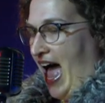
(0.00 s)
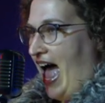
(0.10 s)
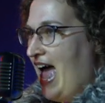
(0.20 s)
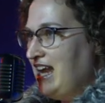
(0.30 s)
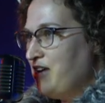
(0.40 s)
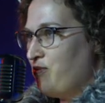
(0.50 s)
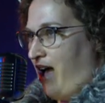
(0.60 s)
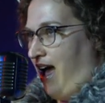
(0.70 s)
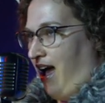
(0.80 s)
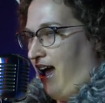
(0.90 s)

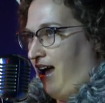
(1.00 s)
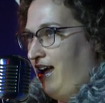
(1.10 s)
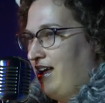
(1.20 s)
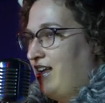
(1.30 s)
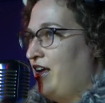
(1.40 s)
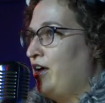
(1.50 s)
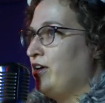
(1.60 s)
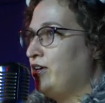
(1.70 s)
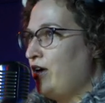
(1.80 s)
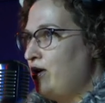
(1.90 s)
Anyway,
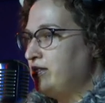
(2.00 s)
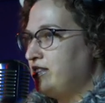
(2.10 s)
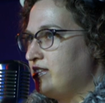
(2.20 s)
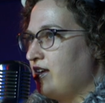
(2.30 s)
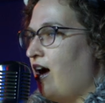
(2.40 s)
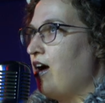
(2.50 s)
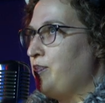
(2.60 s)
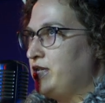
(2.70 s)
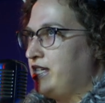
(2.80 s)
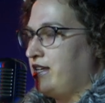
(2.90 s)
Goats are
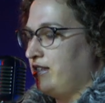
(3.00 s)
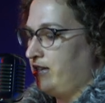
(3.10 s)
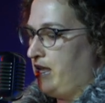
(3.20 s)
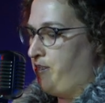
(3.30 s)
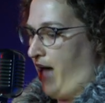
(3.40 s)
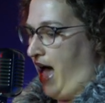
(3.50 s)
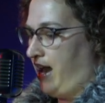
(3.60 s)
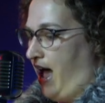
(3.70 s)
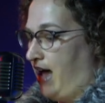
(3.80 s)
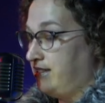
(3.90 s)
particularly
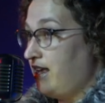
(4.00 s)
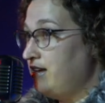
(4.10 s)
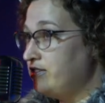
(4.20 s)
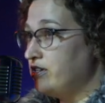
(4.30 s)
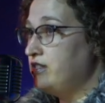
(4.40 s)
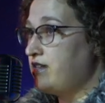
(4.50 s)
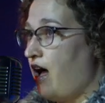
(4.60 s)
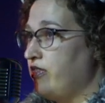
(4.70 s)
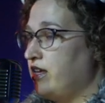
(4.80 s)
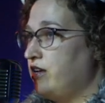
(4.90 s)
badass, and it turns
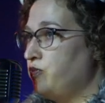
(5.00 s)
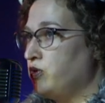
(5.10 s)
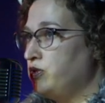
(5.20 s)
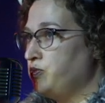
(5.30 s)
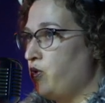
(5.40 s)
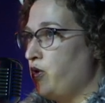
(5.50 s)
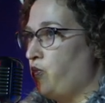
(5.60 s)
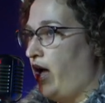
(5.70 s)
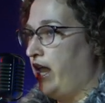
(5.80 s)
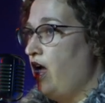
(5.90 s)
out that in World War
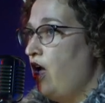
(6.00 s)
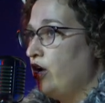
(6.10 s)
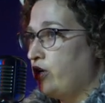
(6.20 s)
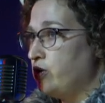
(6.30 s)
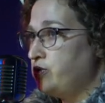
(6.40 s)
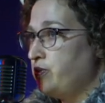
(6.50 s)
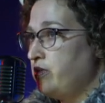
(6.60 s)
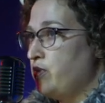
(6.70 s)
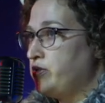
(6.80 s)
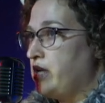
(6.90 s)
I, goats were
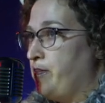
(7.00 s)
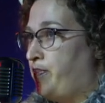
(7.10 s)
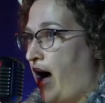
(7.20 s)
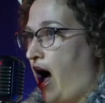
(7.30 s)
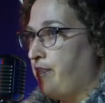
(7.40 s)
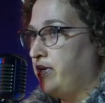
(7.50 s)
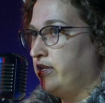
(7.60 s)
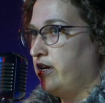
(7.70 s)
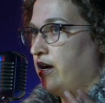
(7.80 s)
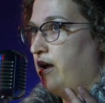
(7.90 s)
the most
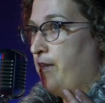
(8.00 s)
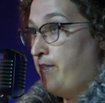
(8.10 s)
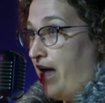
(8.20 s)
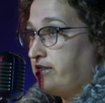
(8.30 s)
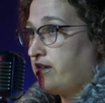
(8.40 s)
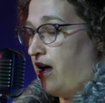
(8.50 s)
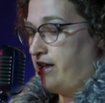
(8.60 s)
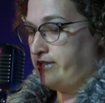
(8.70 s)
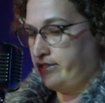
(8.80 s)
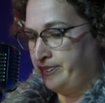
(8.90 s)
popular
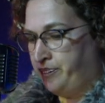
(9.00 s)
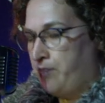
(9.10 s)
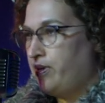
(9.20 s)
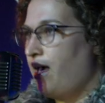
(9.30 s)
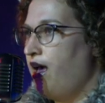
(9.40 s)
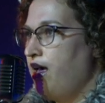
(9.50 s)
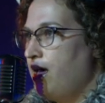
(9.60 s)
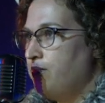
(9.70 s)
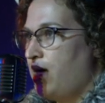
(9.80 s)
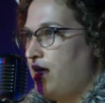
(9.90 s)
mascots. But I
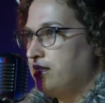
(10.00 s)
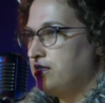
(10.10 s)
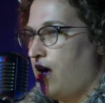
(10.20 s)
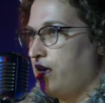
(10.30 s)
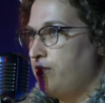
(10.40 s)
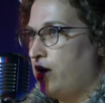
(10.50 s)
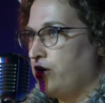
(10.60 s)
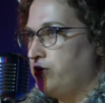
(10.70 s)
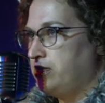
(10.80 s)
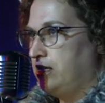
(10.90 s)
am not talking about
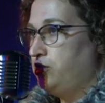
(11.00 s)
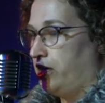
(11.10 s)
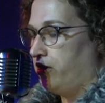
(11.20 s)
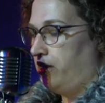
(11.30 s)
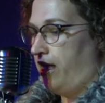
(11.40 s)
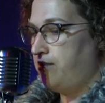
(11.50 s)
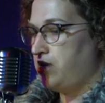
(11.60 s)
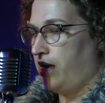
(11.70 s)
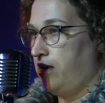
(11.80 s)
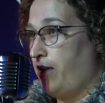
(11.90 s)
goats in general, I'm
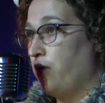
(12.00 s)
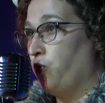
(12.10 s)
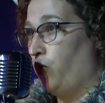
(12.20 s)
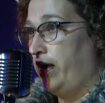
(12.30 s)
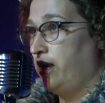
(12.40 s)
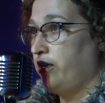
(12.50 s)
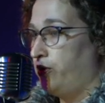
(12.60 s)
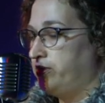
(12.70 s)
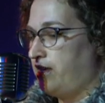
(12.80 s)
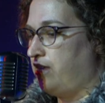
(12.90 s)
talking about one
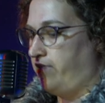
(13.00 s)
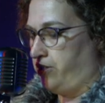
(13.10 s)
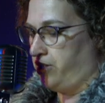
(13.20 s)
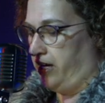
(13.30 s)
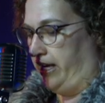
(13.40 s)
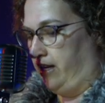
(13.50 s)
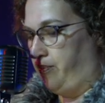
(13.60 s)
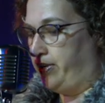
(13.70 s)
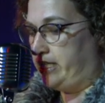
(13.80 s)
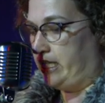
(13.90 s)
goat's adventure in
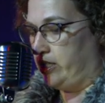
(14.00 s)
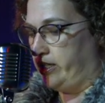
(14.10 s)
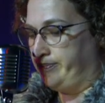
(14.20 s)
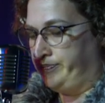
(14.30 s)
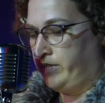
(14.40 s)
particular.